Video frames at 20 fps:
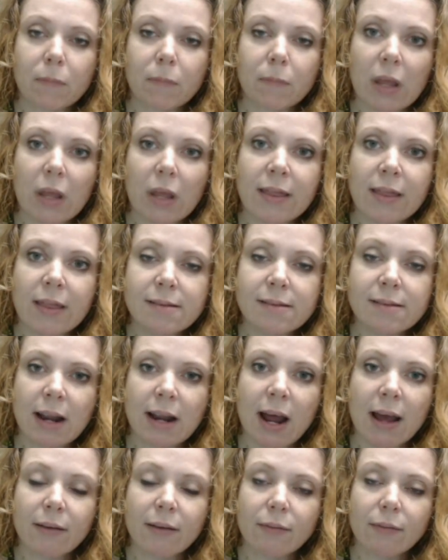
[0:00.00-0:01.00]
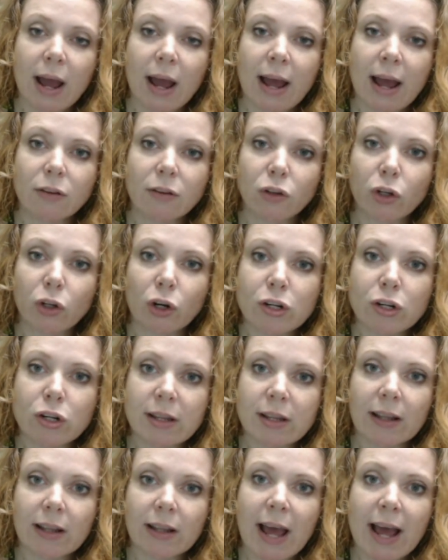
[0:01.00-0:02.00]
things that I've learned
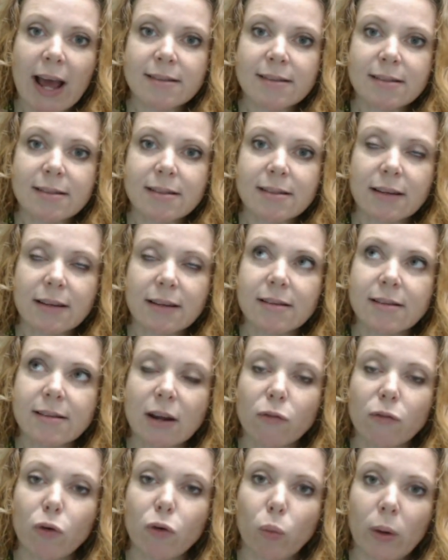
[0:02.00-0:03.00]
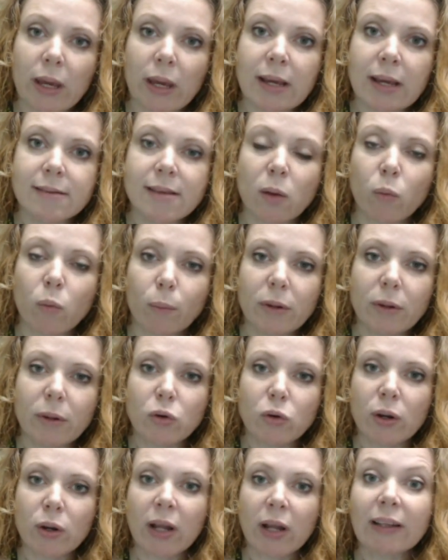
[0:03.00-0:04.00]
in the last several weeks, and we'll be
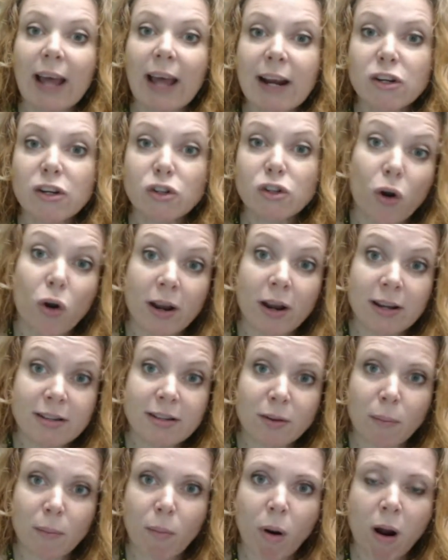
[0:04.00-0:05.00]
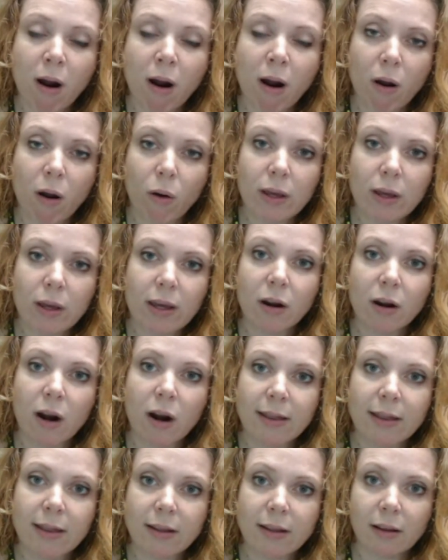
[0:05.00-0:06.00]
doing a lecture on it tomorrow here
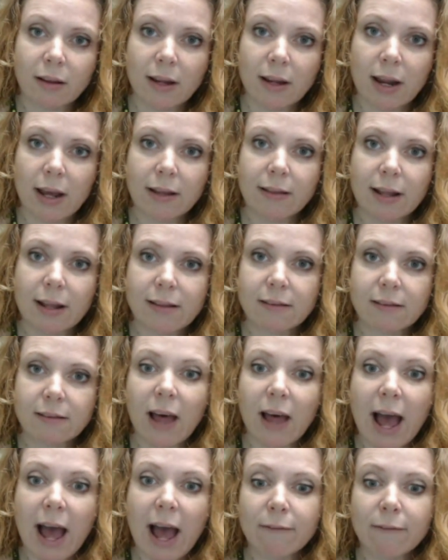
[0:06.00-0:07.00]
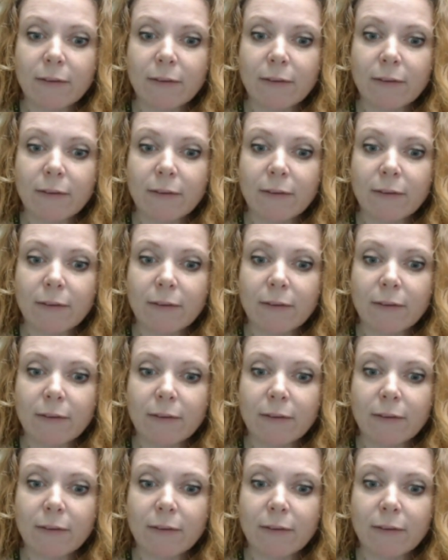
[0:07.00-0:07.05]
at the clinic that's live.